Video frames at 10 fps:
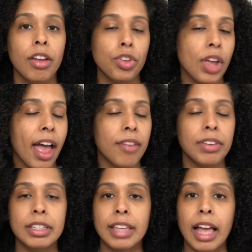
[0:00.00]
you have
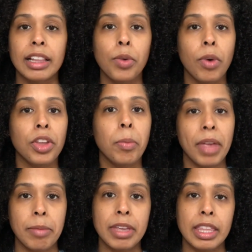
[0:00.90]
exactly what your
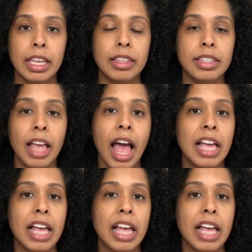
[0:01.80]
baby needs,